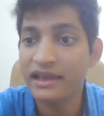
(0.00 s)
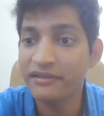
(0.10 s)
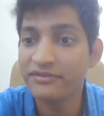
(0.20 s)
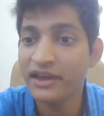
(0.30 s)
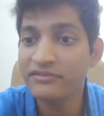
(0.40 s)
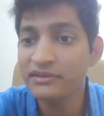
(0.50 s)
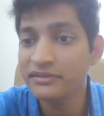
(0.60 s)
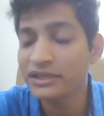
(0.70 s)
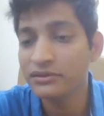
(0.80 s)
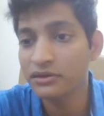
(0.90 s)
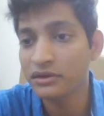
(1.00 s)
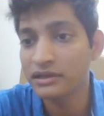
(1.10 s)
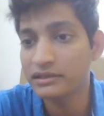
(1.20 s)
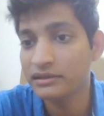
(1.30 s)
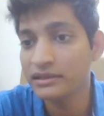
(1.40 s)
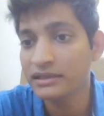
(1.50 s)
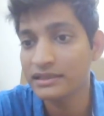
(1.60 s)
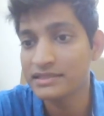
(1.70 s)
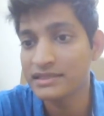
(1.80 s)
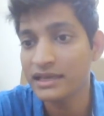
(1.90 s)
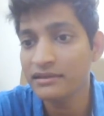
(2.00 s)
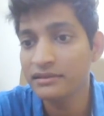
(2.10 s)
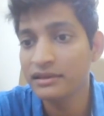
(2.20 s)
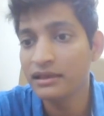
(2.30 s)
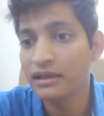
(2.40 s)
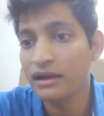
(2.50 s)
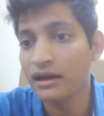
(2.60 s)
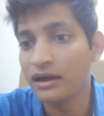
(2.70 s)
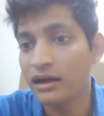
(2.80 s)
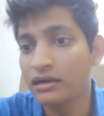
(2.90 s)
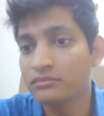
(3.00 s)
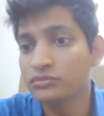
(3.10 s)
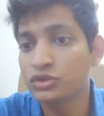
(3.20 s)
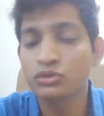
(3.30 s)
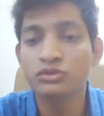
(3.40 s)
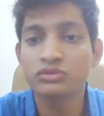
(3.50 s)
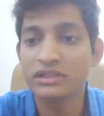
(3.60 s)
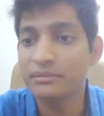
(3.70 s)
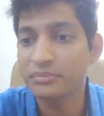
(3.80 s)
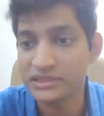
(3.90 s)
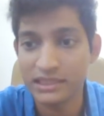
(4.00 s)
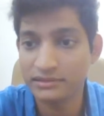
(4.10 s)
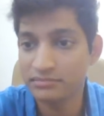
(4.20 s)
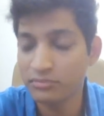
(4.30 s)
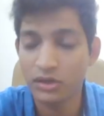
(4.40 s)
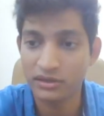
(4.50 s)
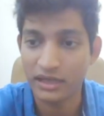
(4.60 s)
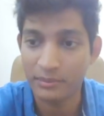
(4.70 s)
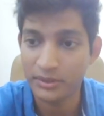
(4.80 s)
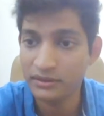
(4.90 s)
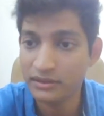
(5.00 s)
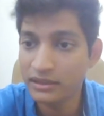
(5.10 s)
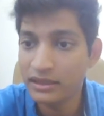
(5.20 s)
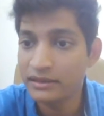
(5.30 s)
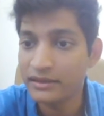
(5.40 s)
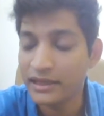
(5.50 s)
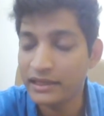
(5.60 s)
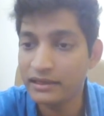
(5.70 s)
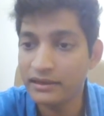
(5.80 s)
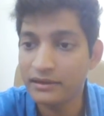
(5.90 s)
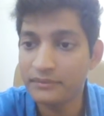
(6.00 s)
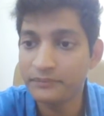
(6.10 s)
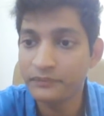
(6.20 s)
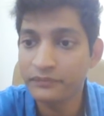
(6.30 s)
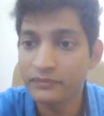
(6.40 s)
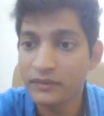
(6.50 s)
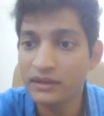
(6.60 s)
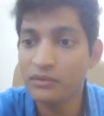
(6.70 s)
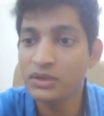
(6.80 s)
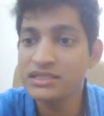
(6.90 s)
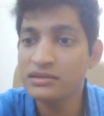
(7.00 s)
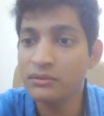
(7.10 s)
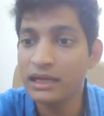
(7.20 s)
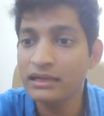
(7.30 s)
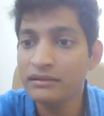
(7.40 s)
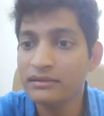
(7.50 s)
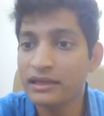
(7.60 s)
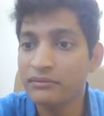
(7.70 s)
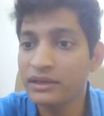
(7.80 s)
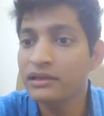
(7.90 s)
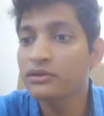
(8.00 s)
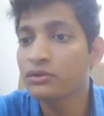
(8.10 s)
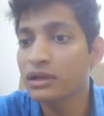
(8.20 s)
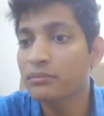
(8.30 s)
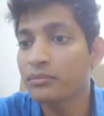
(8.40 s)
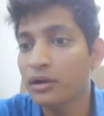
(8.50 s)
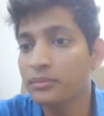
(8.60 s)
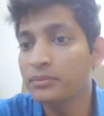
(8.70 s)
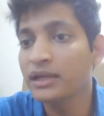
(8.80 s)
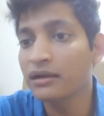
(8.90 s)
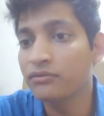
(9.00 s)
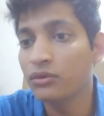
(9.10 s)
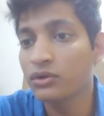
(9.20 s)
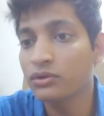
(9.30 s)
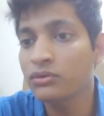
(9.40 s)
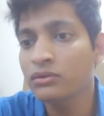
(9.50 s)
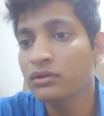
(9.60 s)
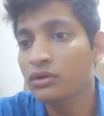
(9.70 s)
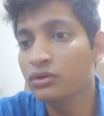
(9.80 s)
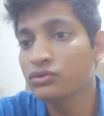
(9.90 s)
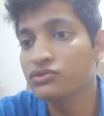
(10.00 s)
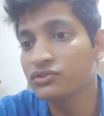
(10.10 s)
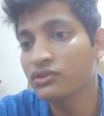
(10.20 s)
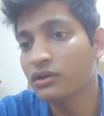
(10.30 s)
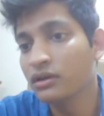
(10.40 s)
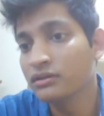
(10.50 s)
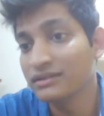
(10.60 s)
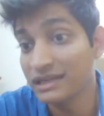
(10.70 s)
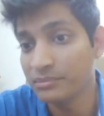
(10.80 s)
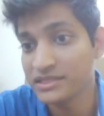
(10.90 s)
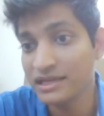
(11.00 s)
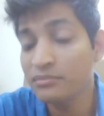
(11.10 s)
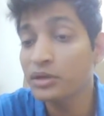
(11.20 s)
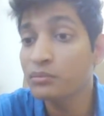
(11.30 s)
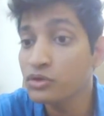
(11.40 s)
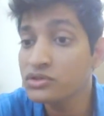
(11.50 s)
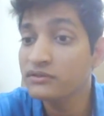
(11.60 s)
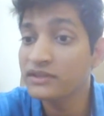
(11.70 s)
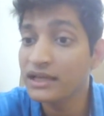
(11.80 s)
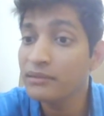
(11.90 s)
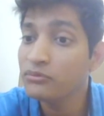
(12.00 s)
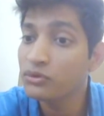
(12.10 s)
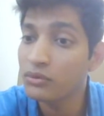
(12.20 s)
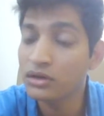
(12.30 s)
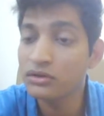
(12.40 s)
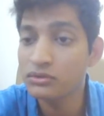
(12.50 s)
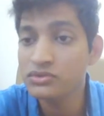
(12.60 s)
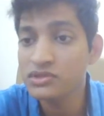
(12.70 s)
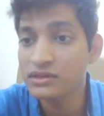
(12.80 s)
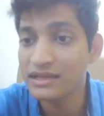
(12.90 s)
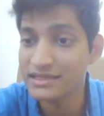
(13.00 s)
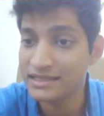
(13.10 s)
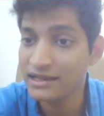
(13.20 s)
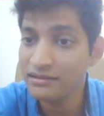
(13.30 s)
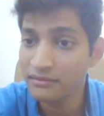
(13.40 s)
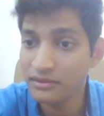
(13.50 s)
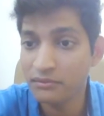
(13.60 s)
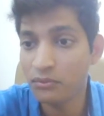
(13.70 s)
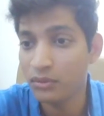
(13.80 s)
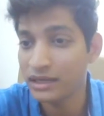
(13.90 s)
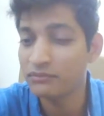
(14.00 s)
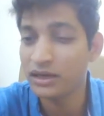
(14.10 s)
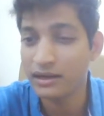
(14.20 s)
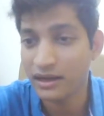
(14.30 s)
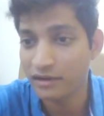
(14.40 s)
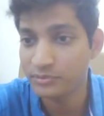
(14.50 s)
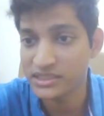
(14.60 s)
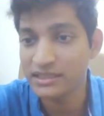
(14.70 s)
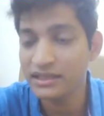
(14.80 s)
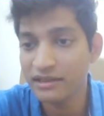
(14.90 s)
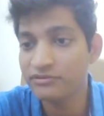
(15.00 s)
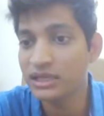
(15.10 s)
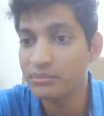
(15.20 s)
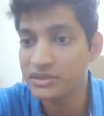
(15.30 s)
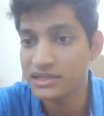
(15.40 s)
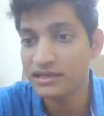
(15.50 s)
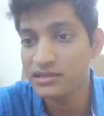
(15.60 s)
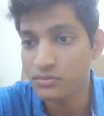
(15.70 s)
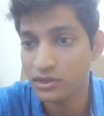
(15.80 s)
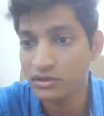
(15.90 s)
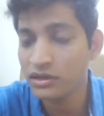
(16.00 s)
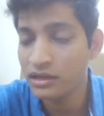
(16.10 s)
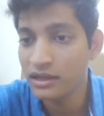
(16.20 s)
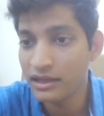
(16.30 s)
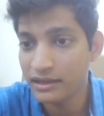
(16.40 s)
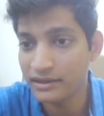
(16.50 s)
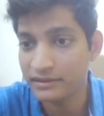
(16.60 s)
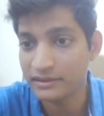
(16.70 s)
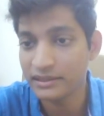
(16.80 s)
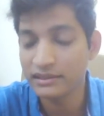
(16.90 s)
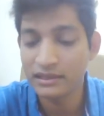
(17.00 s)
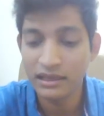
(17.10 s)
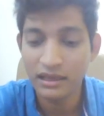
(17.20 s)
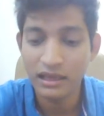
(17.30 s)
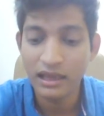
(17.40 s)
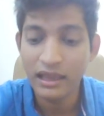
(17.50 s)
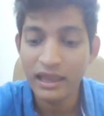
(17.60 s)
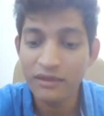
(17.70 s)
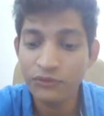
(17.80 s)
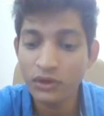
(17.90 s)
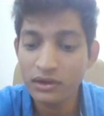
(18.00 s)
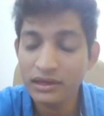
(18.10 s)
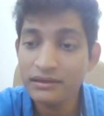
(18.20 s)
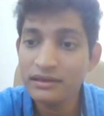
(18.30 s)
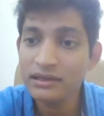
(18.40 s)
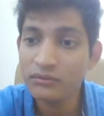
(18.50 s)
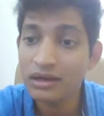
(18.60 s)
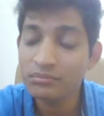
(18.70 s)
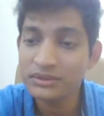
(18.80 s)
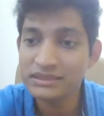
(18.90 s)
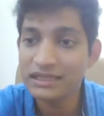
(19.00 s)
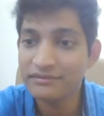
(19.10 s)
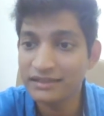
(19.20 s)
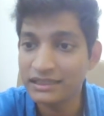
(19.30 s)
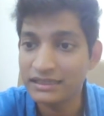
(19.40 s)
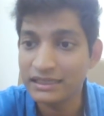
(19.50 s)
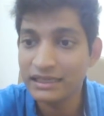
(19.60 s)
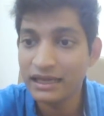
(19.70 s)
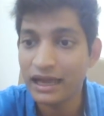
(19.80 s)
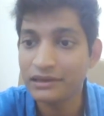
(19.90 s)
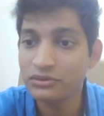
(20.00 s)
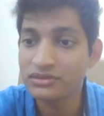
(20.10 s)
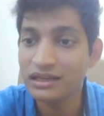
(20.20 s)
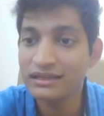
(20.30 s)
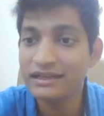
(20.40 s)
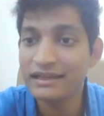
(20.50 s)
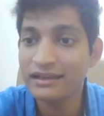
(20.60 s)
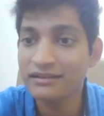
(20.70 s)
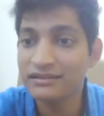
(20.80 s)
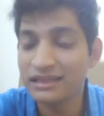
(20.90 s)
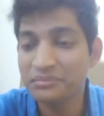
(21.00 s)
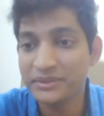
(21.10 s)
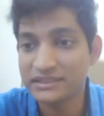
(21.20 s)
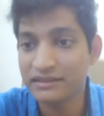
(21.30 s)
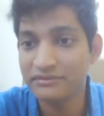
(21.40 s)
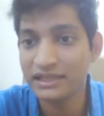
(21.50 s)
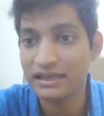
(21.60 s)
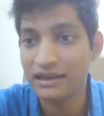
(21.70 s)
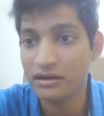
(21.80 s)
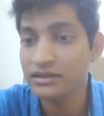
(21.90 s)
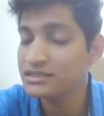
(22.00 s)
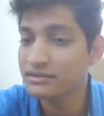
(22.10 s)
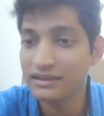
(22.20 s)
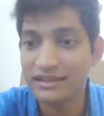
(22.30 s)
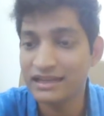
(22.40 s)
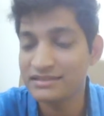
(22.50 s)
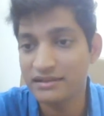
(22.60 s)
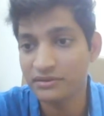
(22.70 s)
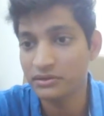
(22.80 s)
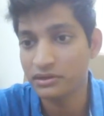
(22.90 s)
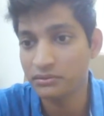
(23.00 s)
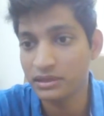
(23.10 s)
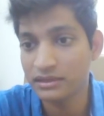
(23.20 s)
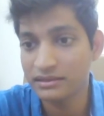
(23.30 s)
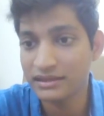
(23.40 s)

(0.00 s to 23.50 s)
If every week you're returning, let's say, uh, 2-3% on your capital, then once in a while, in a week, you can probably afford to lose 3%. But most of the time, you want to lose less than 1.5% if 3% is what you're returning. If you're returning 1% weekly and you suddenly take a 3% weekly loss, then that is never going to work.